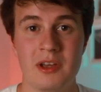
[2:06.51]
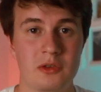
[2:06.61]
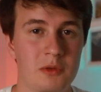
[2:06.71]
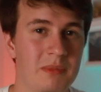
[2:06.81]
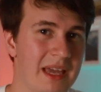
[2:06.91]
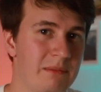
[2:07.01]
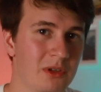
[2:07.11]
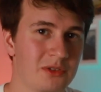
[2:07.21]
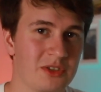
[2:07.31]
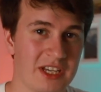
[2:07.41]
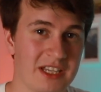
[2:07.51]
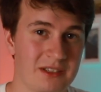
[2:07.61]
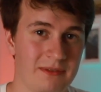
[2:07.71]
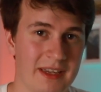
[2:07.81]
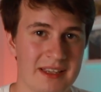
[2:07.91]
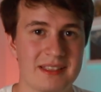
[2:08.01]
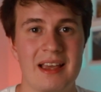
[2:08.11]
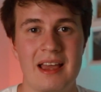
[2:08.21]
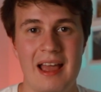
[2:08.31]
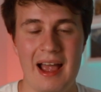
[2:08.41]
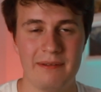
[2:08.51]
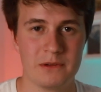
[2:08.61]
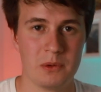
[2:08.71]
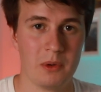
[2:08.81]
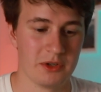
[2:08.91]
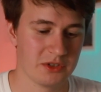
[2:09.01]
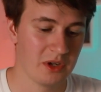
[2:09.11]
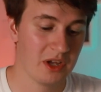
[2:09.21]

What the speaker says: to be able to change things afterwards.